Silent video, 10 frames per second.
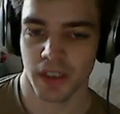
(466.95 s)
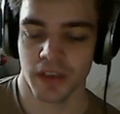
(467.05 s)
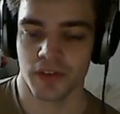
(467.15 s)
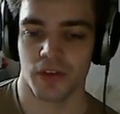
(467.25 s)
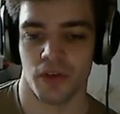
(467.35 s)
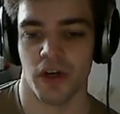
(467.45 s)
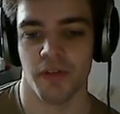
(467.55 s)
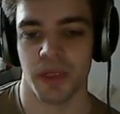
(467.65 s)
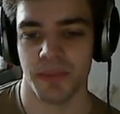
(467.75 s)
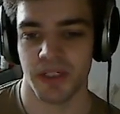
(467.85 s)
So you have
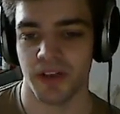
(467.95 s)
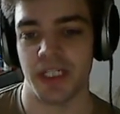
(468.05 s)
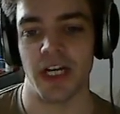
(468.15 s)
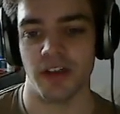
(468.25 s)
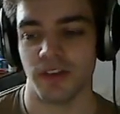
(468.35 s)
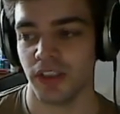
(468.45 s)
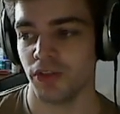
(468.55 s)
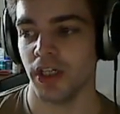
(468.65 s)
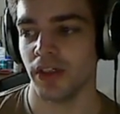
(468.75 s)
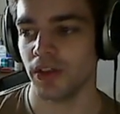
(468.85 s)
maybe another guaranteed
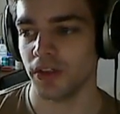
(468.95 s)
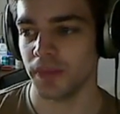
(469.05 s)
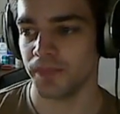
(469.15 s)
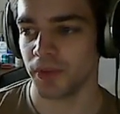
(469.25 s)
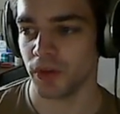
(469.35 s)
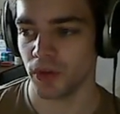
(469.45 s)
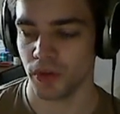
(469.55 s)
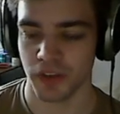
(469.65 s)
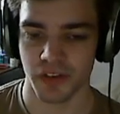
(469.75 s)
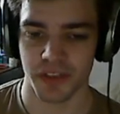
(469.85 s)
rail on him, or not
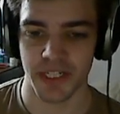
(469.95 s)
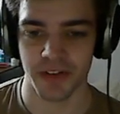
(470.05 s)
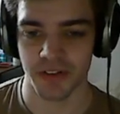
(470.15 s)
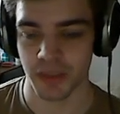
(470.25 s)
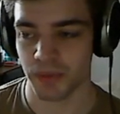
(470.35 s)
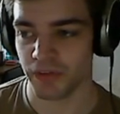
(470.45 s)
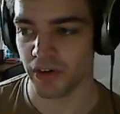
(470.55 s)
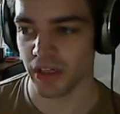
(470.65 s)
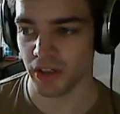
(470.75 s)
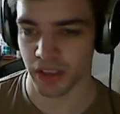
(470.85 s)
necessarily guaranteed, but
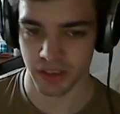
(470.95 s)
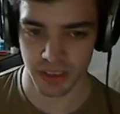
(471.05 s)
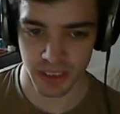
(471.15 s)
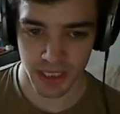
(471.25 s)
very likely.